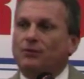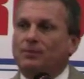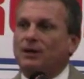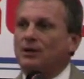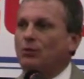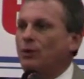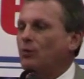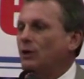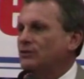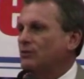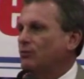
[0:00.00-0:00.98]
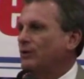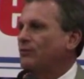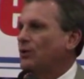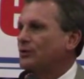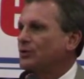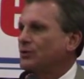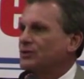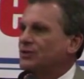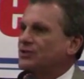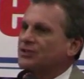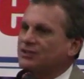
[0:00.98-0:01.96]
familiar with what's referred to as
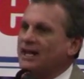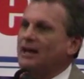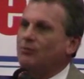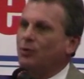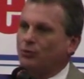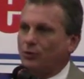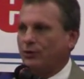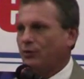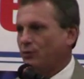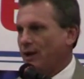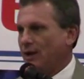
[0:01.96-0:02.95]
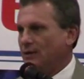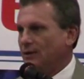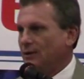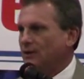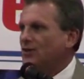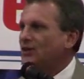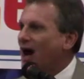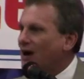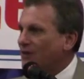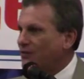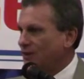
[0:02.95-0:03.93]
the sustainable growth rate, the
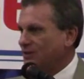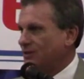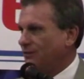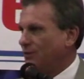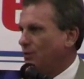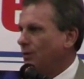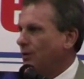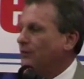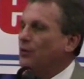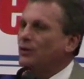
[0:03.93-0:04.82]
doc fix, if you will.